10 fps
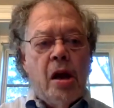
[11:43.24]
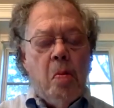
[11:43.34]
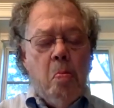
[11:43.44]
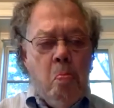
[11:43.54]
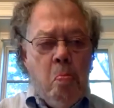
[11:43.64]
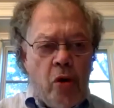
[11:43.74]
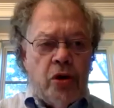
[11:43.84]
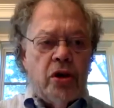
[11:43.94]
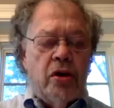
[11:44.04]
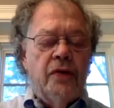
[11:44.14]

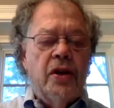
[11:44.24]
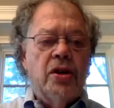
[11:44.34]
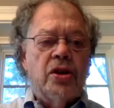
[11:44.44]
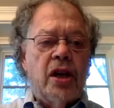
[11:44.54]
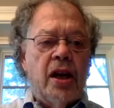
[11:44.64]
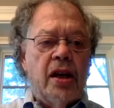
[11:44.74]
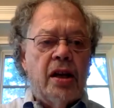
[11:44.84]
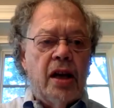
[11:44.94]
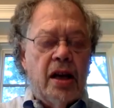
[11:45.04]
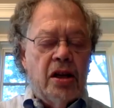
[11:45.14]
Most of these
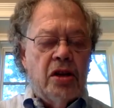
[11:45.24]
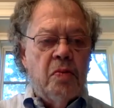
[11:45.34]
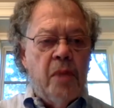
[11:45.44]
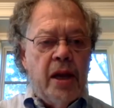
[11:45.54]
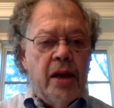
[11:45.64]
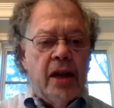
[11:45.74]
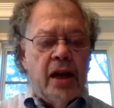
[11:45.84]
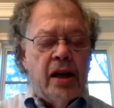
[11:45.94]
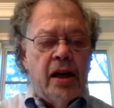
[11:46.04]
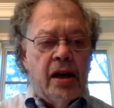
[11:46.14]
candidates made that
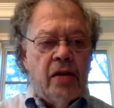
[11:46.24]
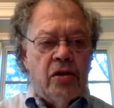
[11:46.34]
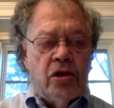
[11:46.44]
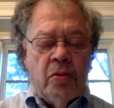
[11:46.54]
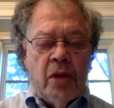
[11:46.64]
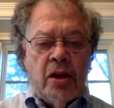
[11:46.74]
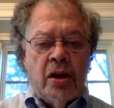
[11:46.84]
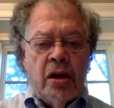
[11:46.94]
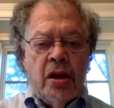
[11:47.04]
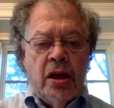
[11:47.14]
announcement
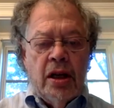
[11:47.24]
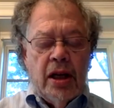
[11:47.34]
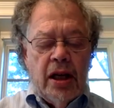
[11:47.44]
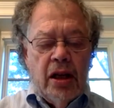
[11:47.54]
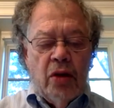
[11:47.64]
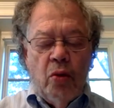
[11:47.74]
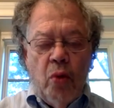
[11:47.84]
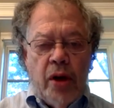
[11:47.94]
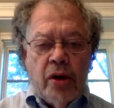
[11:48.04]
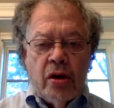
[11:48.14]
in the
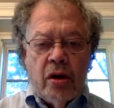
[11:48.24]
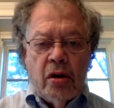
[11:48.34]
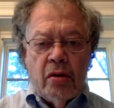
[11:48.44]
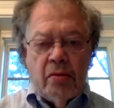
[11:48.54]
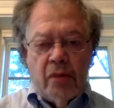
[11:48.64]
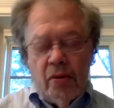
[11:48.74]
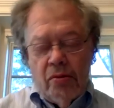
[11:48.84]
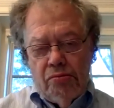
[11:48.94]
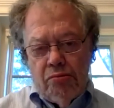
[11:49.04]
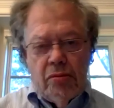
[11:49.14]
winter, in
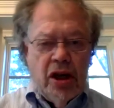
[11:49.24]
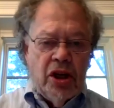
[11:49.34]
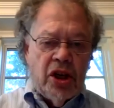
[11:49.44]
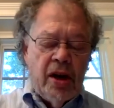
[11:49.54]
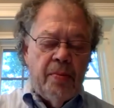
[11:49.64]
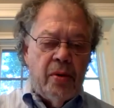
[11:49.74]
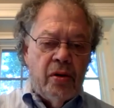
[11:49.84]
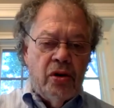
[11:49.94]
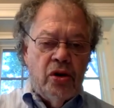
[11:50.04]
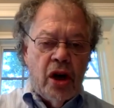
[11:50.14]
December
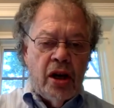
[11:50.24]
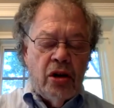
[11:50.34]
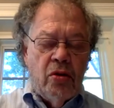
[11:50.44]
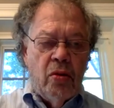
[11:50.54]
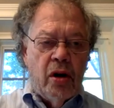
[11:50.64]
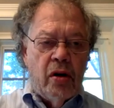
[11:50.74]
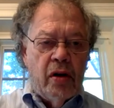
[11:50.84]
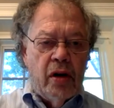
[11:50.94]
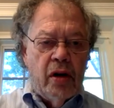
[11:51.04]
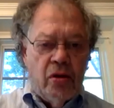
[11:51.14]
and
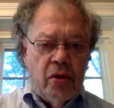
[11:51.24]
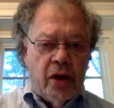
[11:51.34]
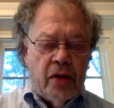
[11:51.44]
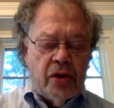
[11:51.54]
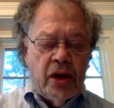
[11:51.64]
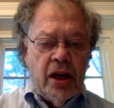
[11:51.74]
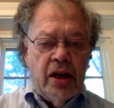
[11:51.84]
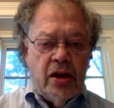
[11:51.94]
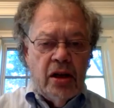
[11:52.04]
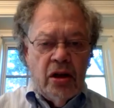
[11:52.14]
January
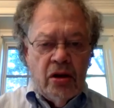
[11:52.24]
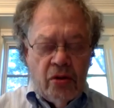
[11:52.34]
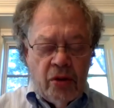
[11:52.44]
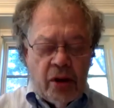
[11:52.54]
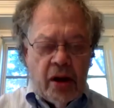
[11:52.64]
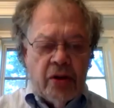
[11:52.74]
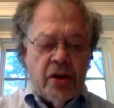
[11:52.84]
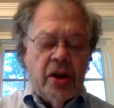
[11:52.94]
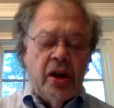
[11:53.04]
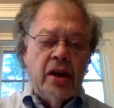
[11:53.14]
2018,
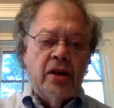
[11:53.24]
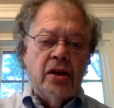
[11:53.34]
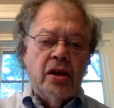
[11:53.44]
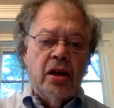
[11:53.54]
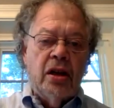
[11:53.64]
2019.